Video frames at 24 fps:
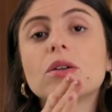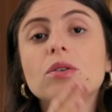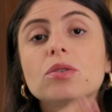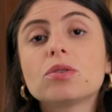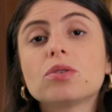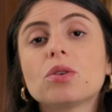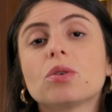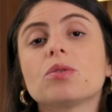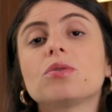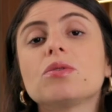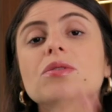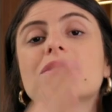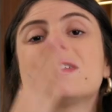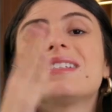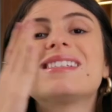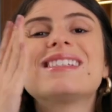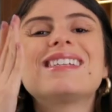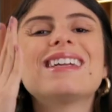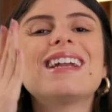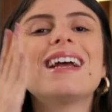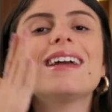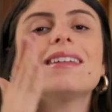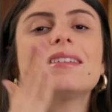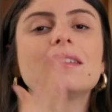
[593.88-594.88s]
That's
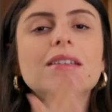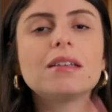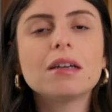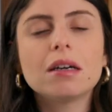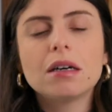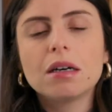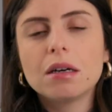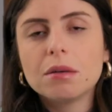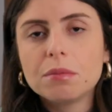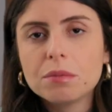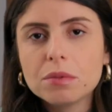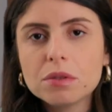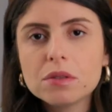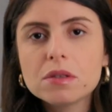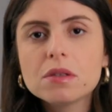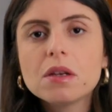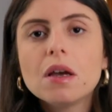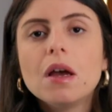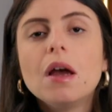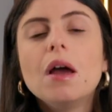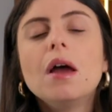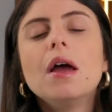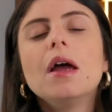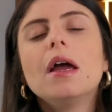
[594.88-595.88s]
why we treat
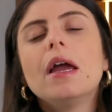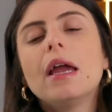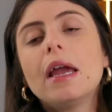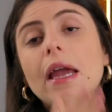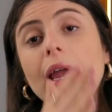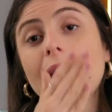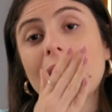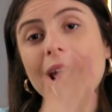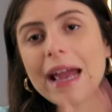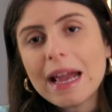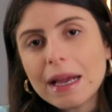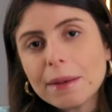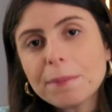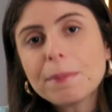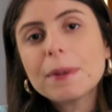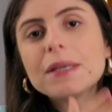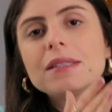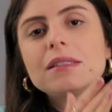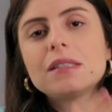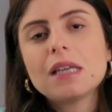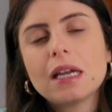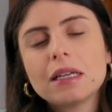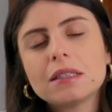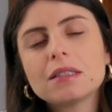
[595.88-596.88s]
patients starting
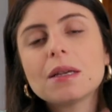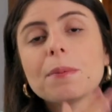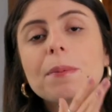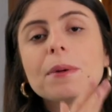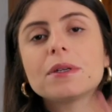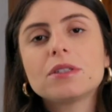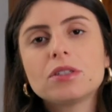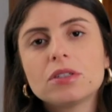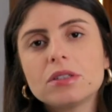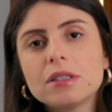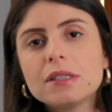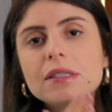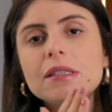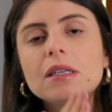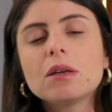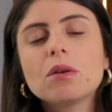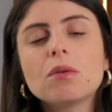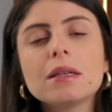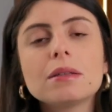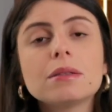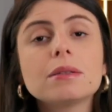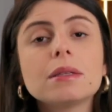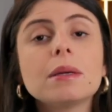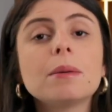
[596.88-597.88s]
at age 5
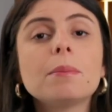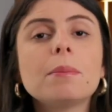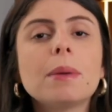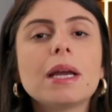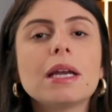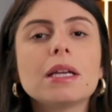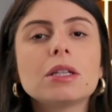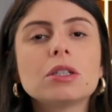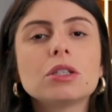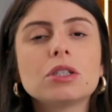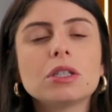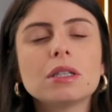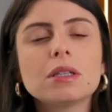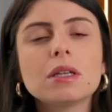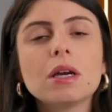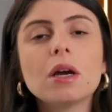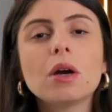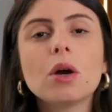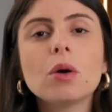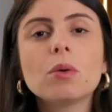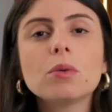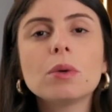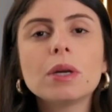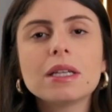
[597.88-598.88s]
if the patient
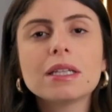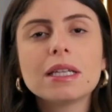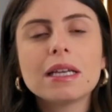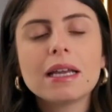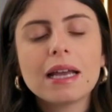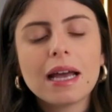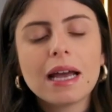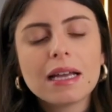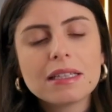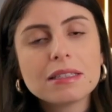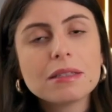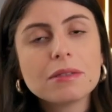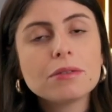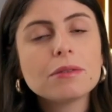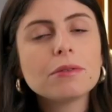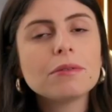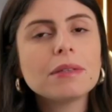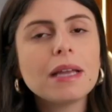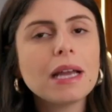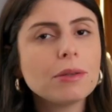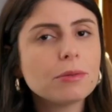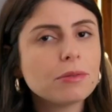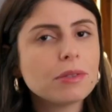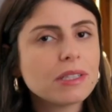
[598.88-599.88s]
already has a
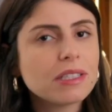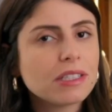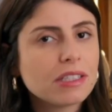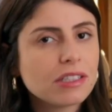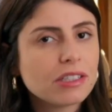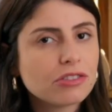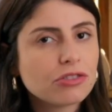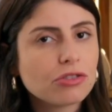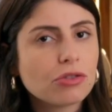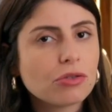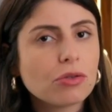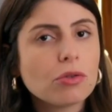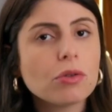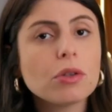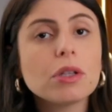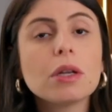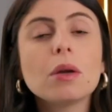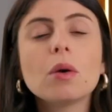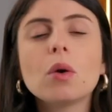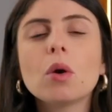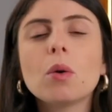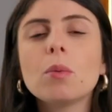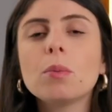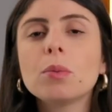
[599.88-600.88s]
family
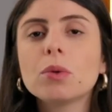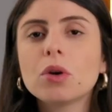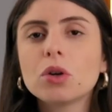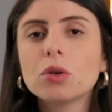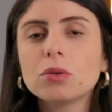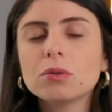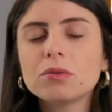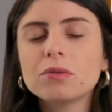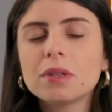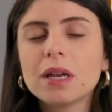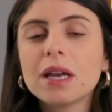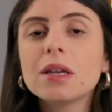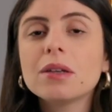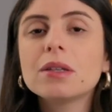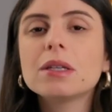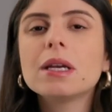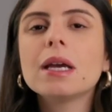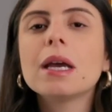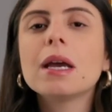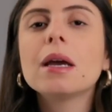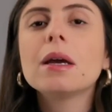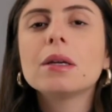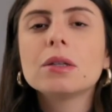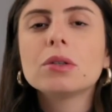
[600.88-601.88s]
history or profile
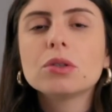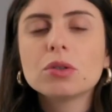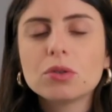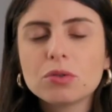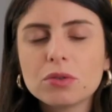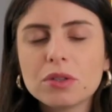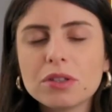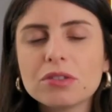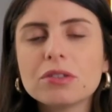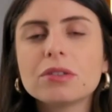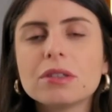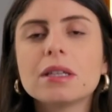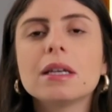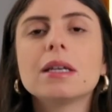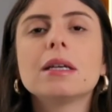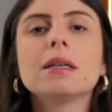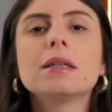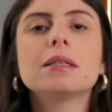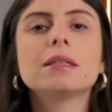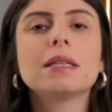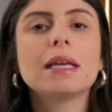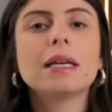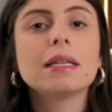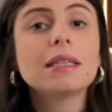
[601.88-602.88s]

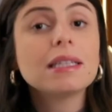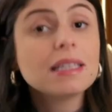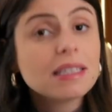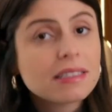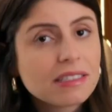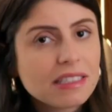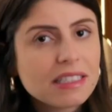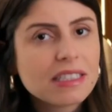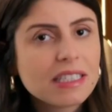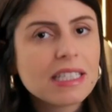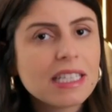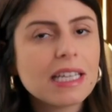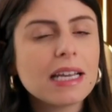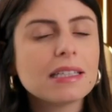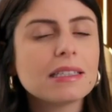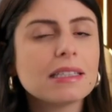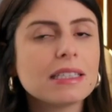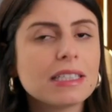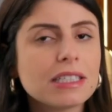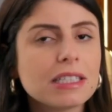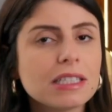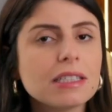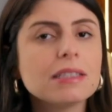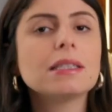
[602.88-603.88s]
characteristics that indicate
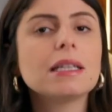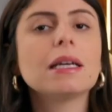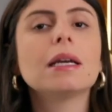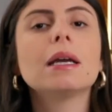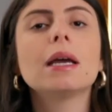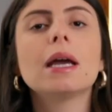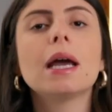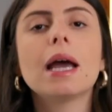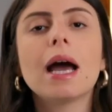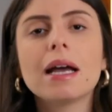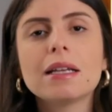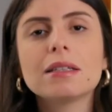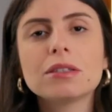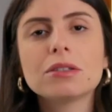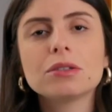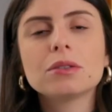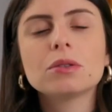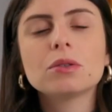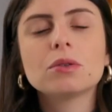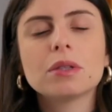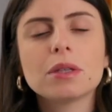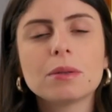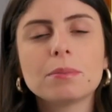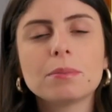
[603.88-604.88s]
he is a CROSP 3